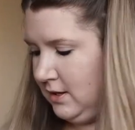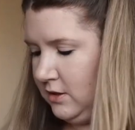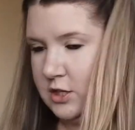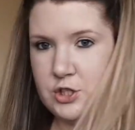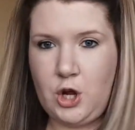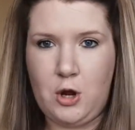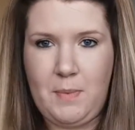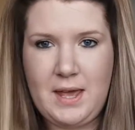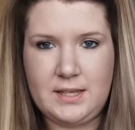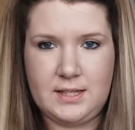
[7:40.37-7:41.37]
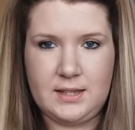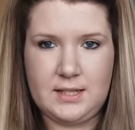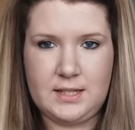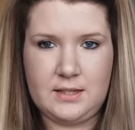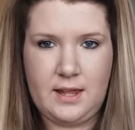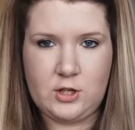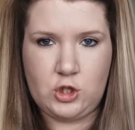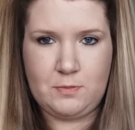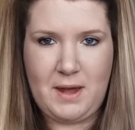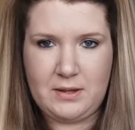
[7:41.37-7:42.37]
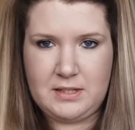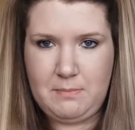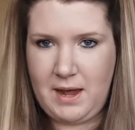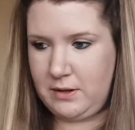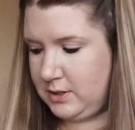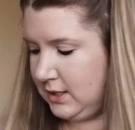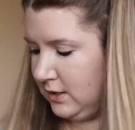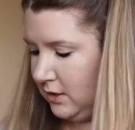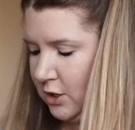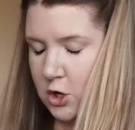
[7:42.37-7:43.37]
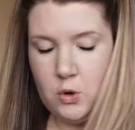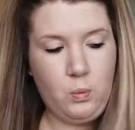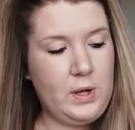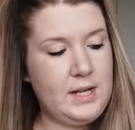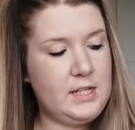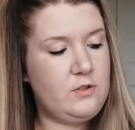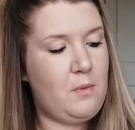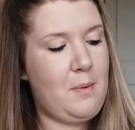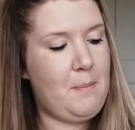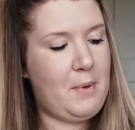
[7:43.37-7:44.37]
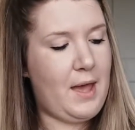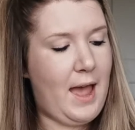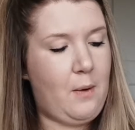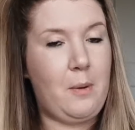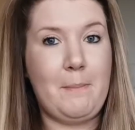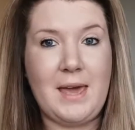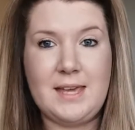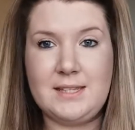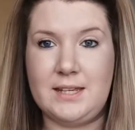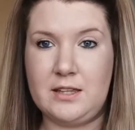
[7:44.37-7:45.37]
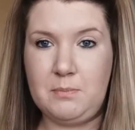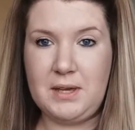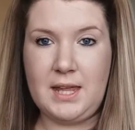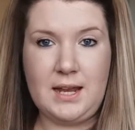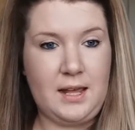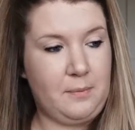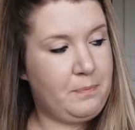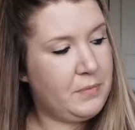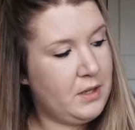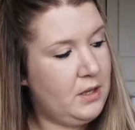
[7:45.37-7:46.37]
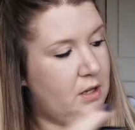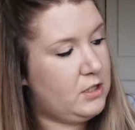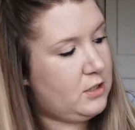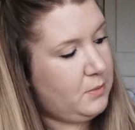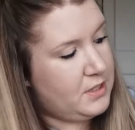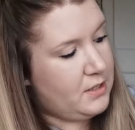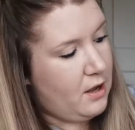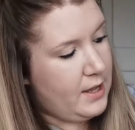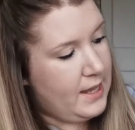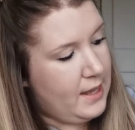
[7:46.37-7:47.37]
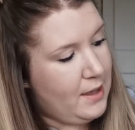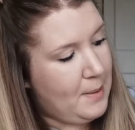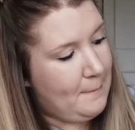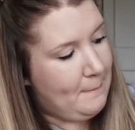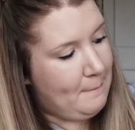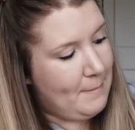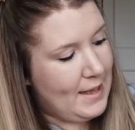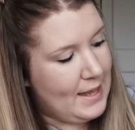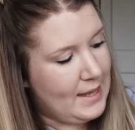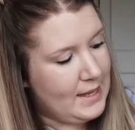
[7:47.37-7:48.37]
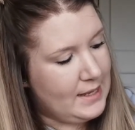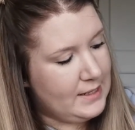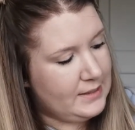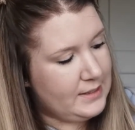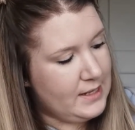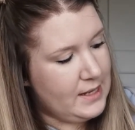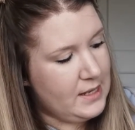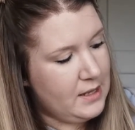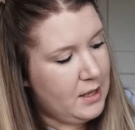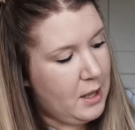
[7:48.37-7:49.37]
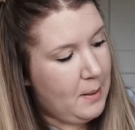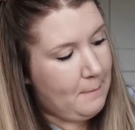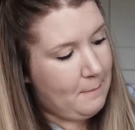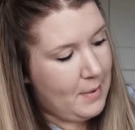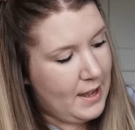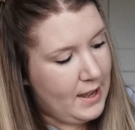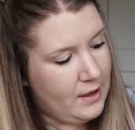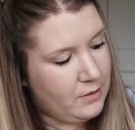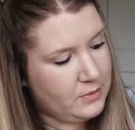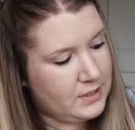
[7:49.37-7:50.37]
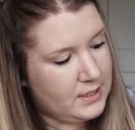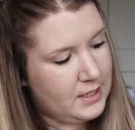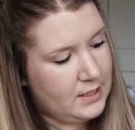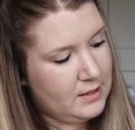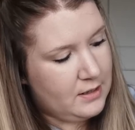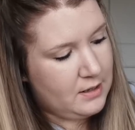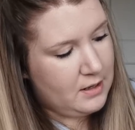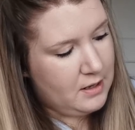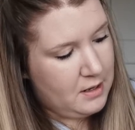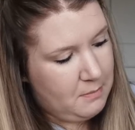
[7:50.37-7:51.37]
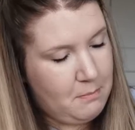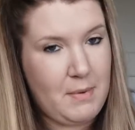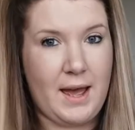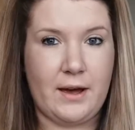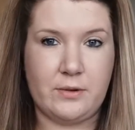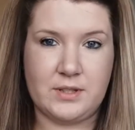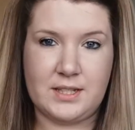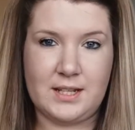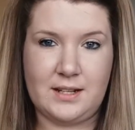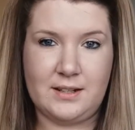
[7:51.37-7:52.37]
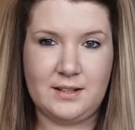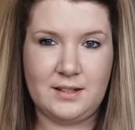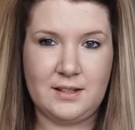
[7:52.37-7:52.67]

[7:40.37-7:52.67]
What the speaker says: There's no Maisie in this, that's just mountain, mountain. We need to remember our Maisie at the beginning. So we start here, Maisie, mountain, mountain.